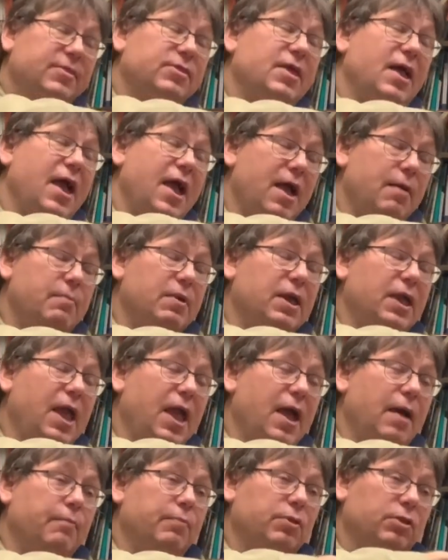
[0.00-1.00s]
the Hammond
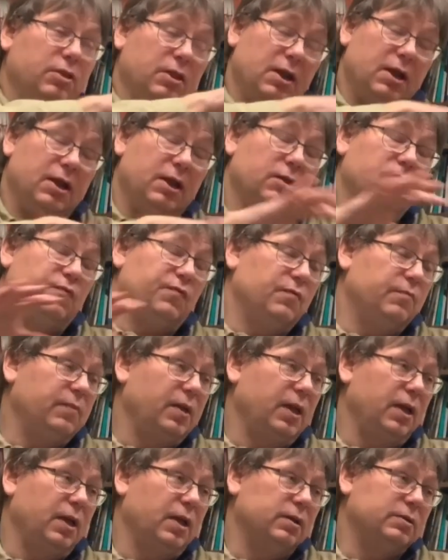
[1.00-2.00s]
campus than it is for
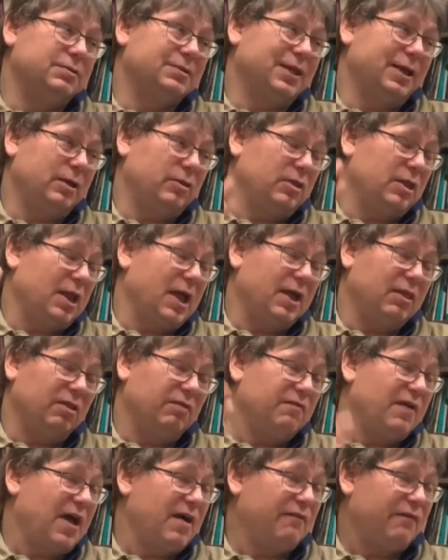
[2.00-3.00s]
me. Like I said,
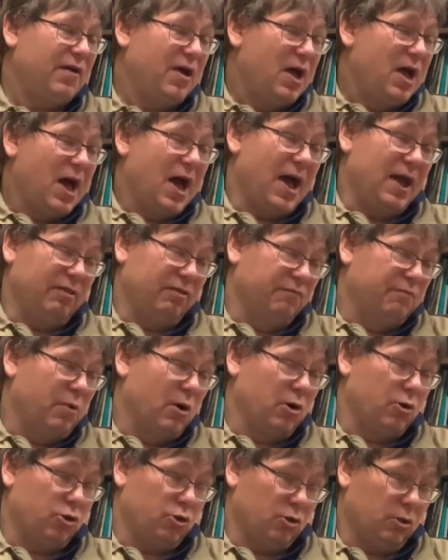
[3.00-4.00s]
I live
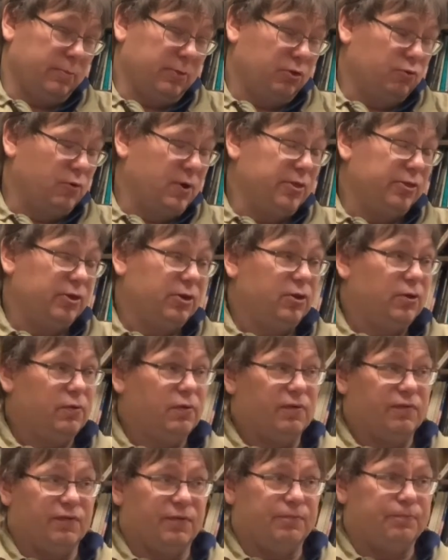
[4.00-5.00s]
partially between the two
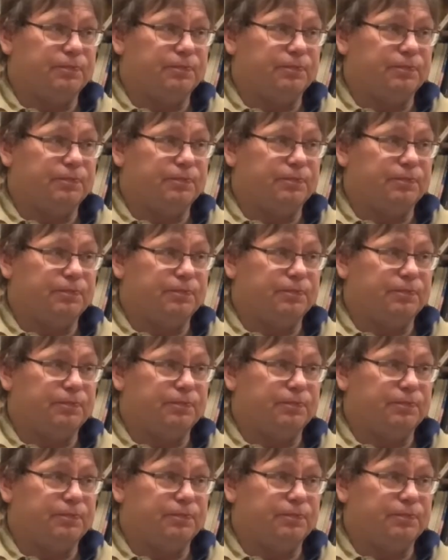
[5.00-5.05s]
of them.